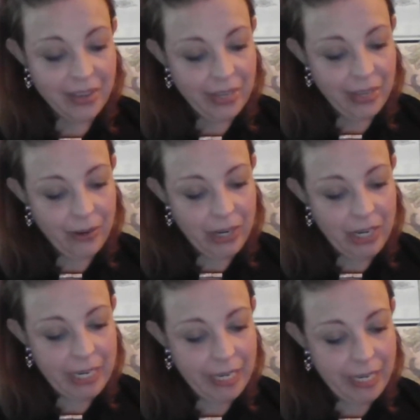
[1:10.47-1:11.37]

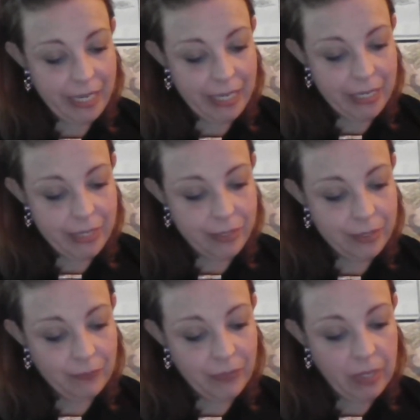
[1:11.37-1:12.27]
Here
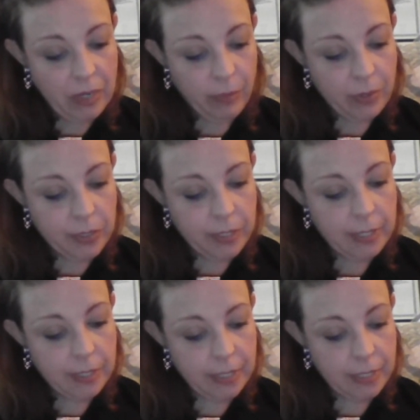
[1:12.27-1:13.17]
is Numbers
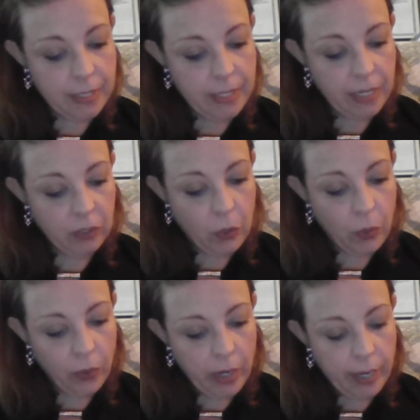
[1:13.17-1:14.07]
16,
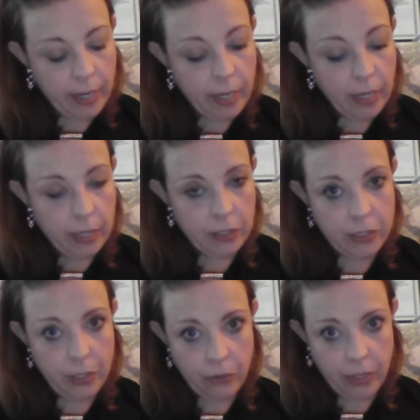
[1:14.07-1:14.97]
Korah,
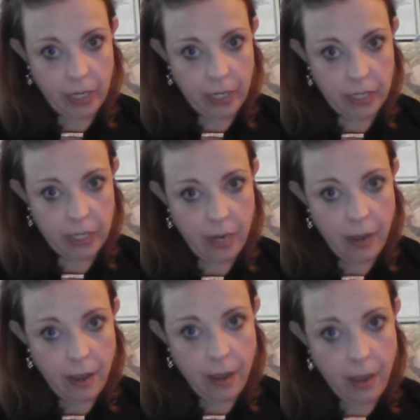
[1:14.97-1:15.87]
Dothan,
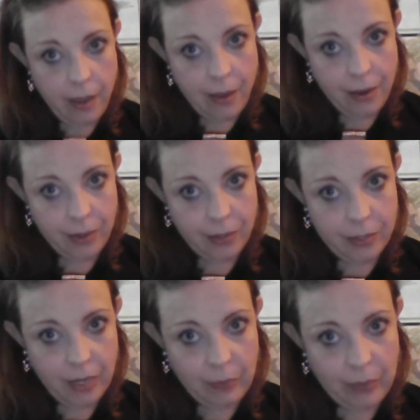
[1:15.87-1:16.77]

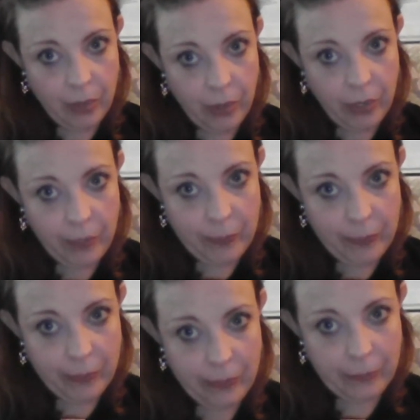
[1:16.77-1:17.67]
and
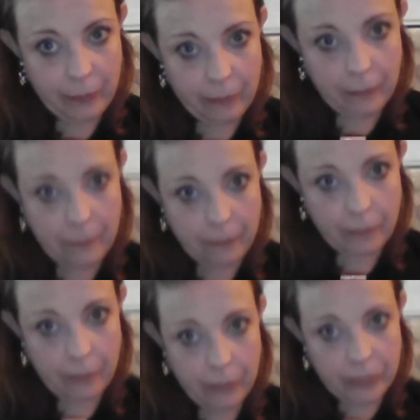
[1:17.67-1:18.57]
Abiram.
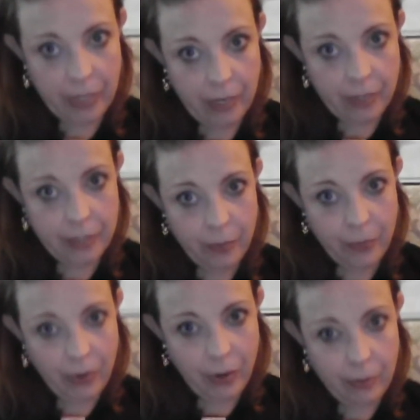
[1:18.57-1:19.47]
And I
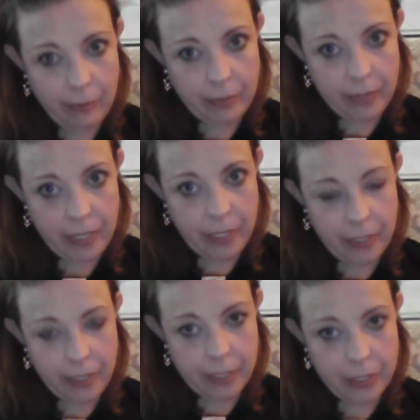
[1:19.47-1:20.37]
probably
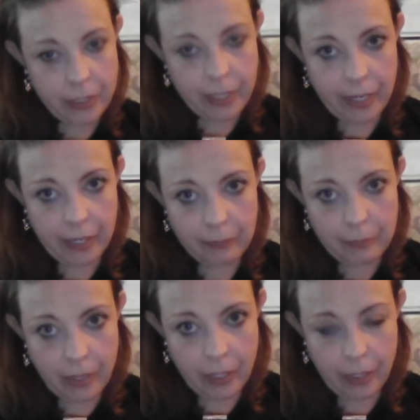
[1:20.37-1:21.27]
need to get
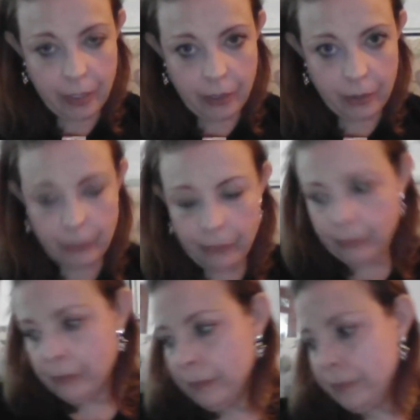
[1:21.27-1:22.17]
my
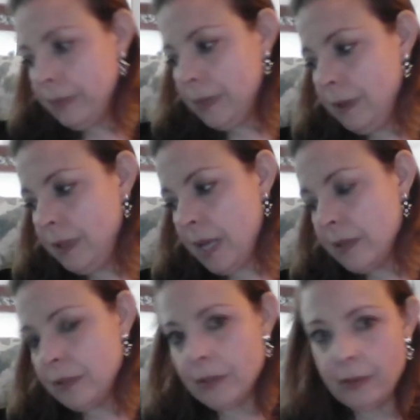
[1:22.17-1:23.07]

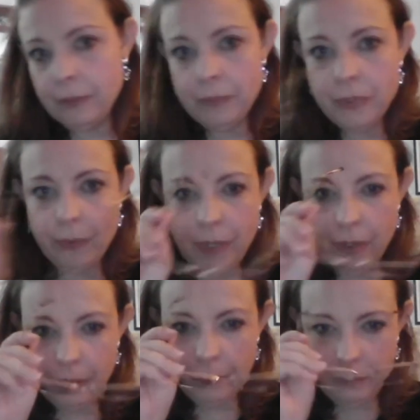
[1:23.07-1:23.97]
glasses on so I
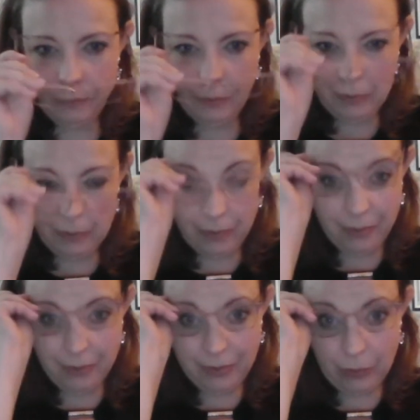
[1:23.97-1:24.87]
can
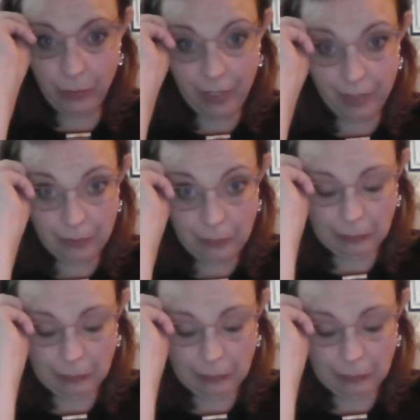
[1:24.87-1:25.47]
read.